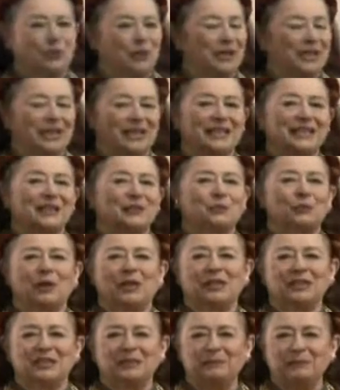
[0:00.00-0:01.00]
Quinn, and
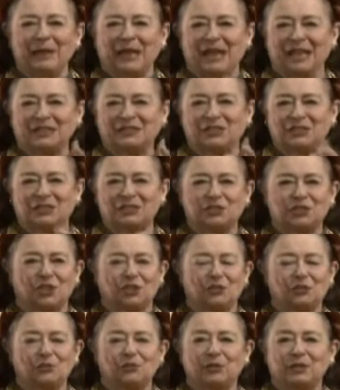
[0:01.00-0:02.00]
welcome back to the
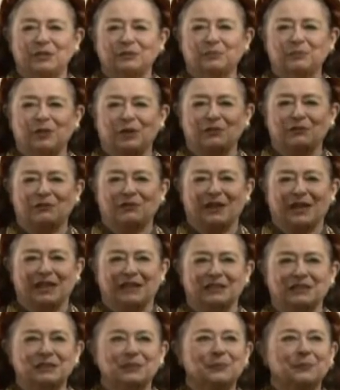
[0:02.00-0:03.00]
Joan Quinn
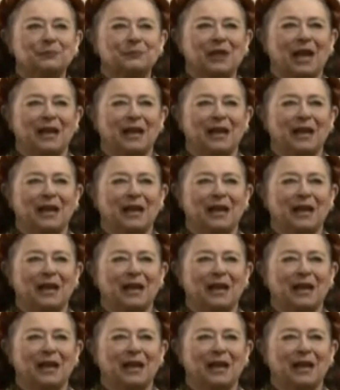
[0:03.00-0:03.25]
Profiles.